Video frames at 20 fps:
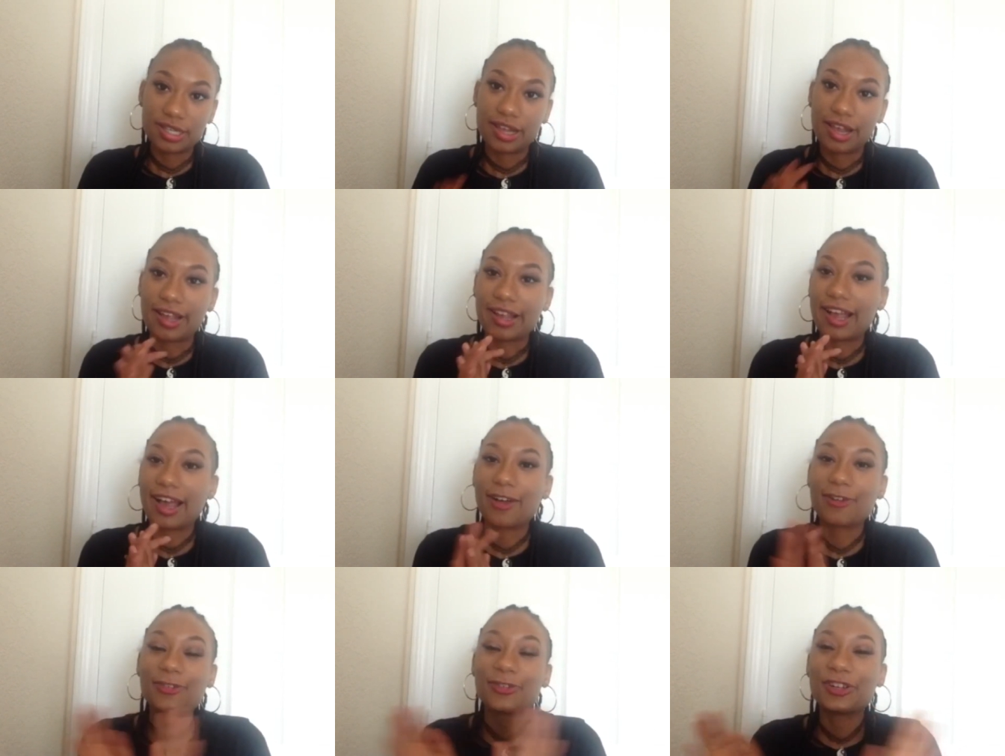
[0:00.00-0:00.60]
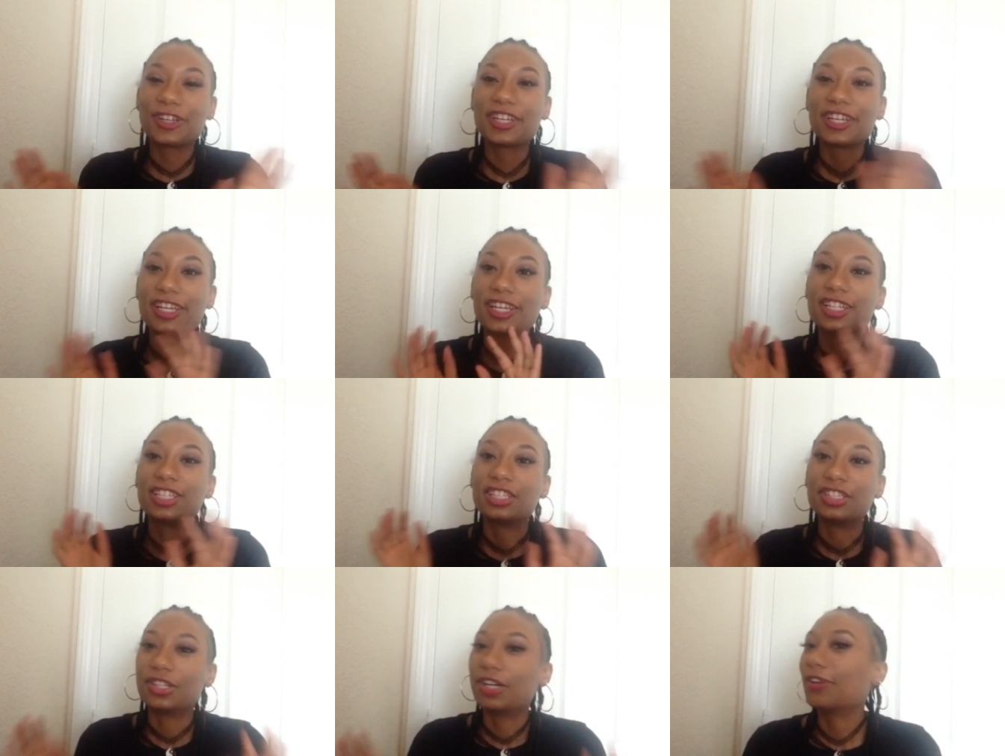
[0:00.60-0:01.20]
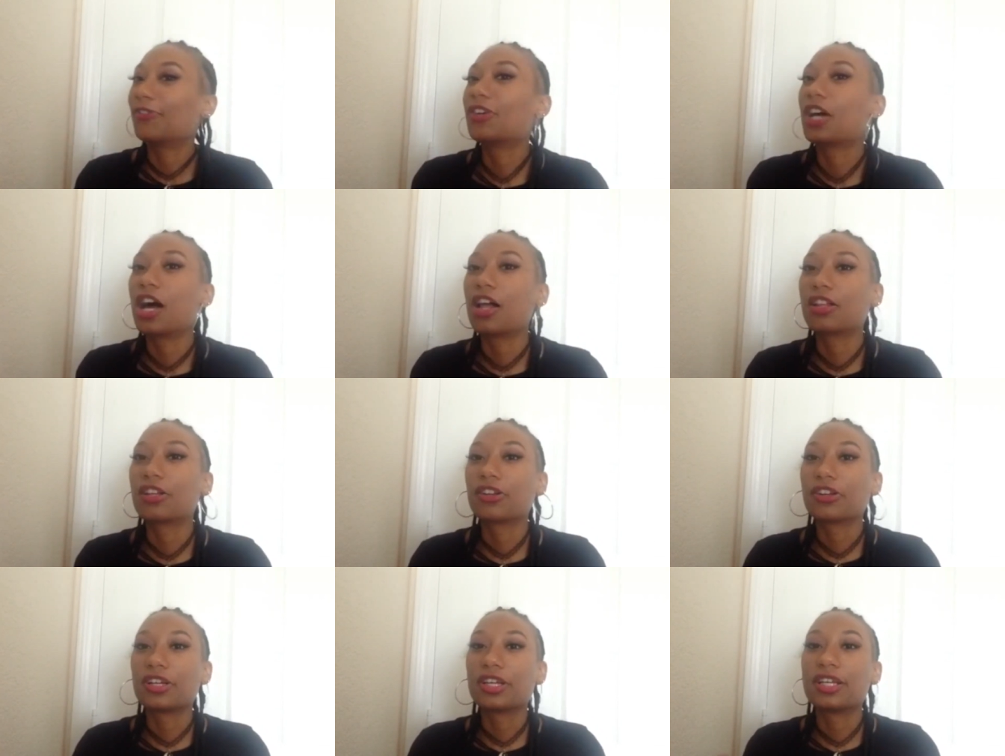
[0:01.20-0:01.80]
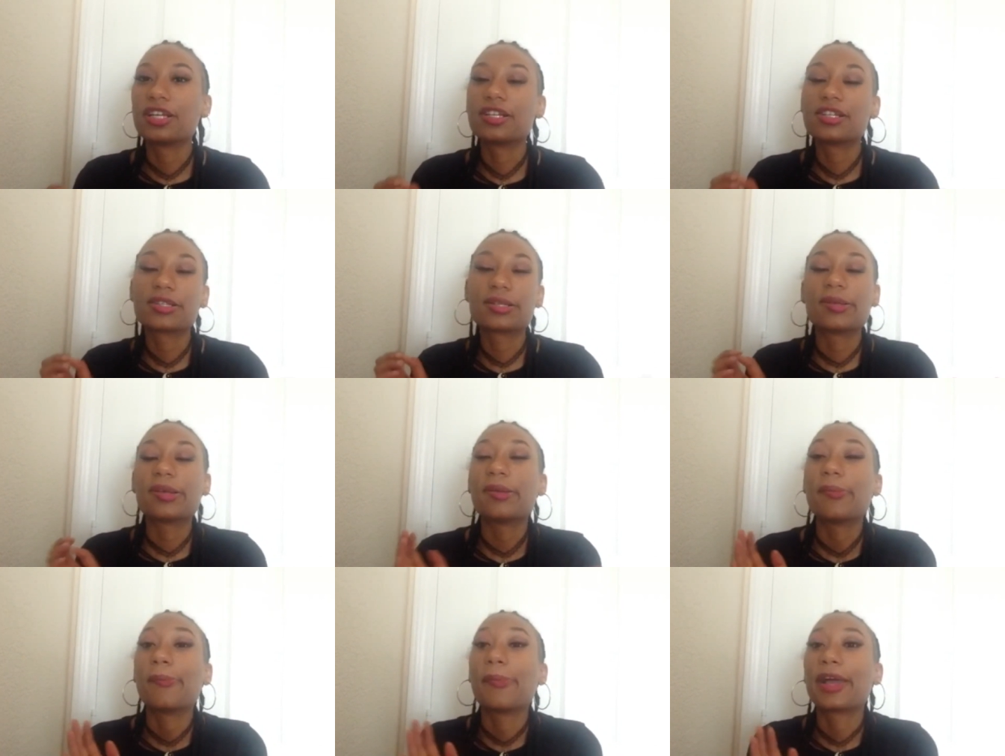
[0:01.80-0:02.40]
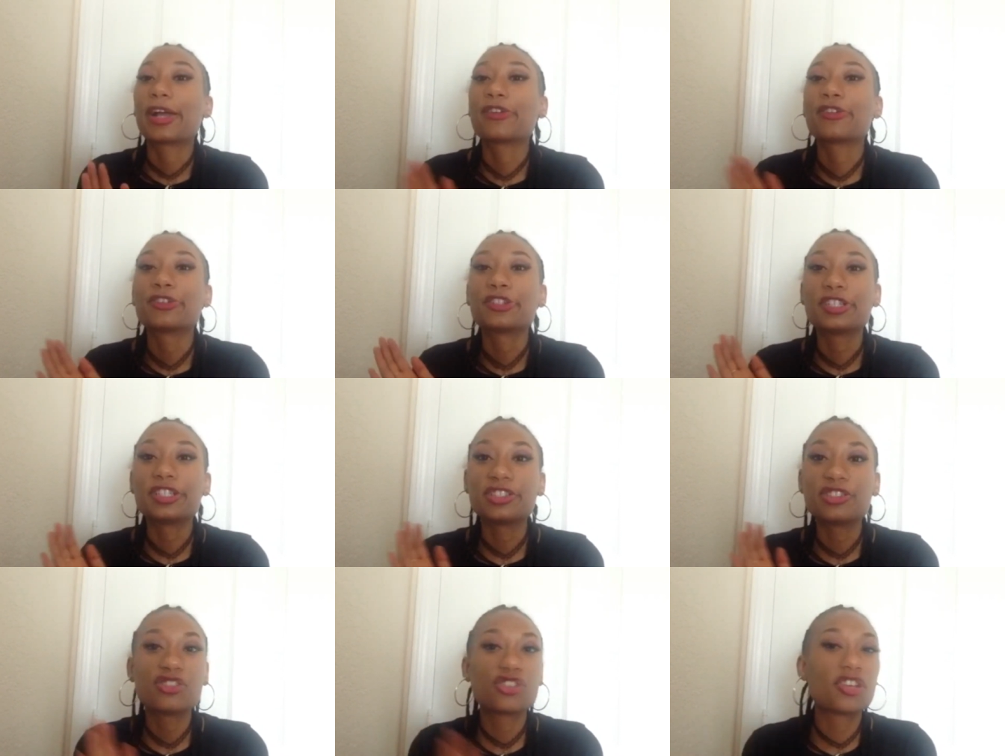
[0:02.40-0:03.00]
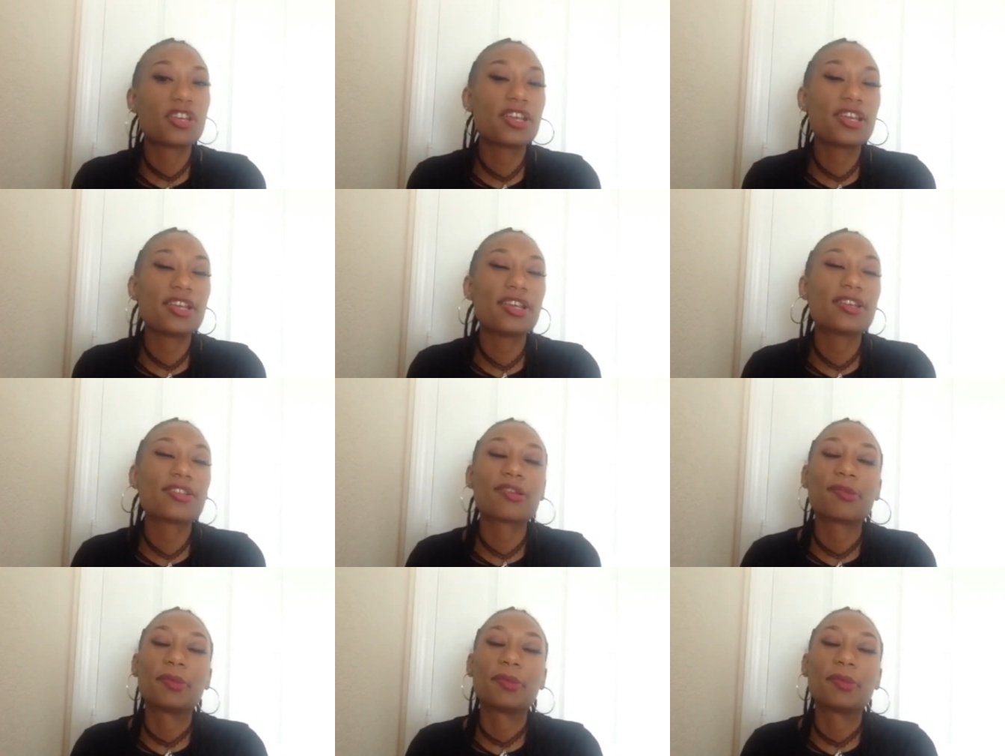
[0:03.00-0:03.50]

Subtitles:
Like, I freaking love collard greens, macaroni and cheese.